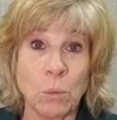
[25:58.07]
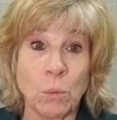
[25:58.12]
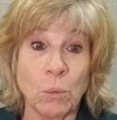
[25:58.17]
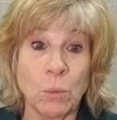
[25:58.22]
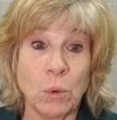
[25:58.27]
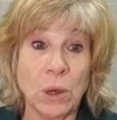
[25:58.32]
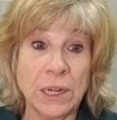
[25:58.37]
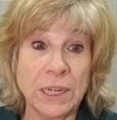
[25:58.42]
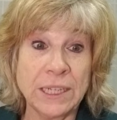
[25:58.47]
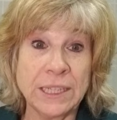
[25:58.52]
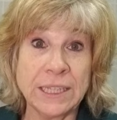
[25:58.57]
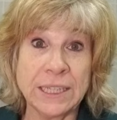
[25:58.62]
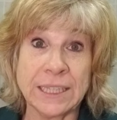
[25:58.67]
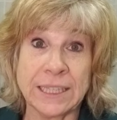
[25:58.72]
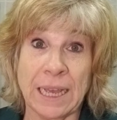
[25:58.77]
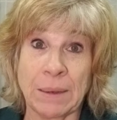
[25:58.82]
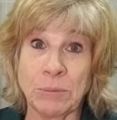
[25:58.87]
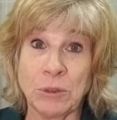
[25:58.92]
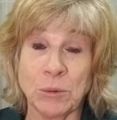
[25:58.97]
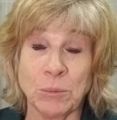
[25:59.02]
what is
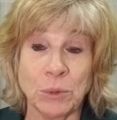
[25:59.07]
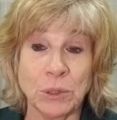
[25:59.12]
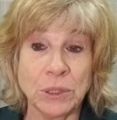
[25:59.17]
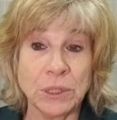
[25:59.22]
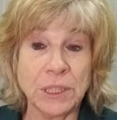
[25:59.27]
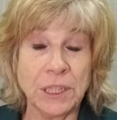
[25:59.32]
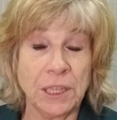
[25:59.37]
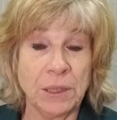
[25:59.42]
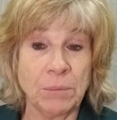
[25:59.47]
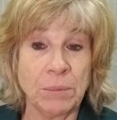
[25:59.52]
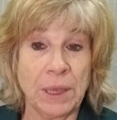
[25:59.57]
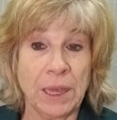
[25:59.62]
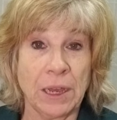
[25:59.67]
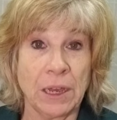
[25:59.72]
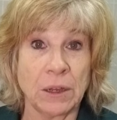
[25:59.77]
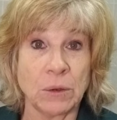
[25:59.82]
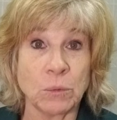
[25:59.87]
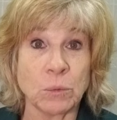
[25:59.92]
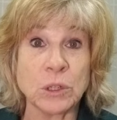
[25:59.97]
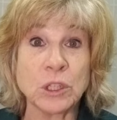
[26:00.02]
acceptable
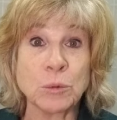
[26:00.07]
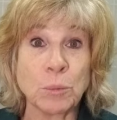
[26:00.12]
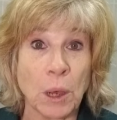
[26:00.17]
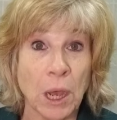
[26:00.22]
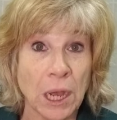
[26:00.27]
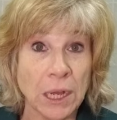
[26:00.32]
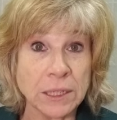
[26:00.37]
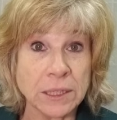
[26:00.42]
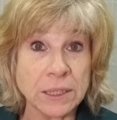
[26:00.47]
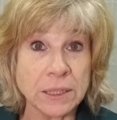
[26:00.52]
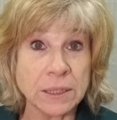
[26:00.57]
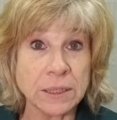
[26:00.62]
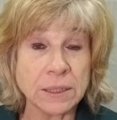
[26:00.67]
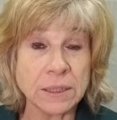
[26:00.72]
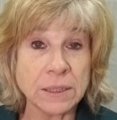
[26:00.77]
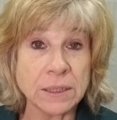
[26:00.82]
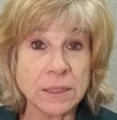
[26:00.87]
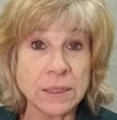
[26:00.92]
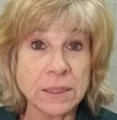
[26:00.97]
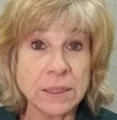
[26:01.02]
email response.
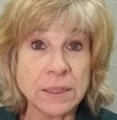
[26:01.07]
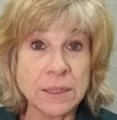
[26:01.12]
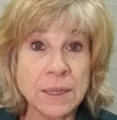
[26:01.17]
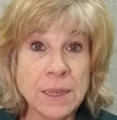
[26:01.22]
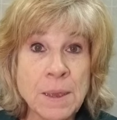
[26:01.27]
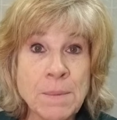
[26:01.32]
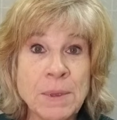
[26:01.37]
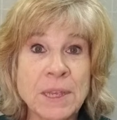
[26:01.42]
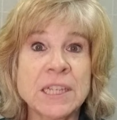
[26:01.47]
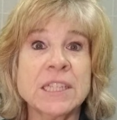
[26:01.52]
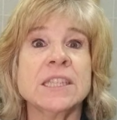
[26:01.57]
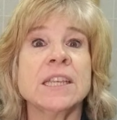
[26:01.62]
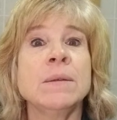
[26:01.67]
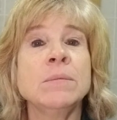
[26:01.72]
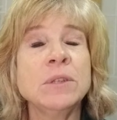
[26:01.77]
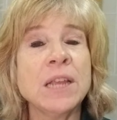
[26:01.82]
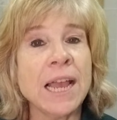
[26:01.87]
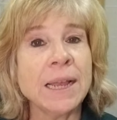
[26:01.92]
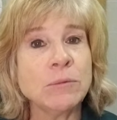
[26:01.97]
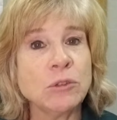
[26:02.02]
Because
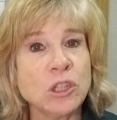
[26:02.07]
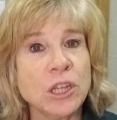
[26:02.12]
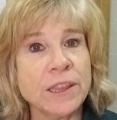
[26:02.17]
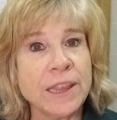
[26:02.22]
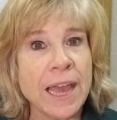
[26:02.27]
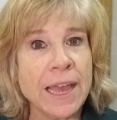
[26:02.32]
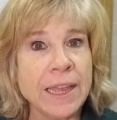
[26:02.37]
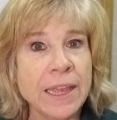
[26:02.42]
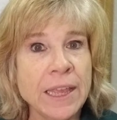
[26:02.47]
sometimes you get that